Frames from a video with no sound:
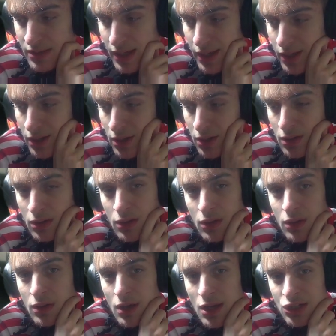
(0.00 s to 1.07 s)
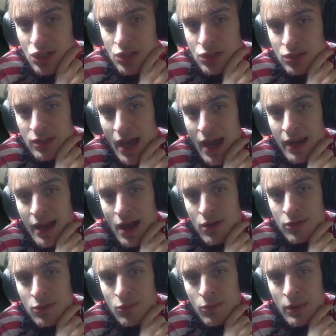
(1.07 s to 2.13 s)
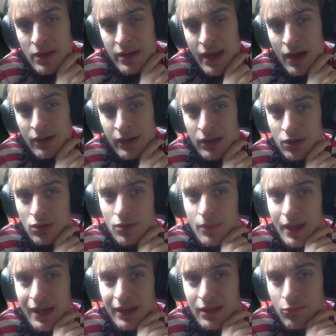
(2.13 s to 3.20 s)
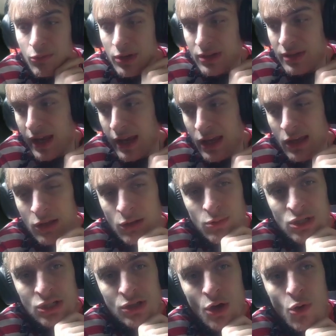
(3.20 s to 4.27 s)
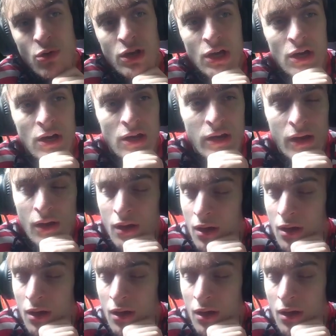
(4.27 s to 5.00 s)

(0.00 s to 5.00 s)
like, it's just sad how it went downhill, man. It was like it was so good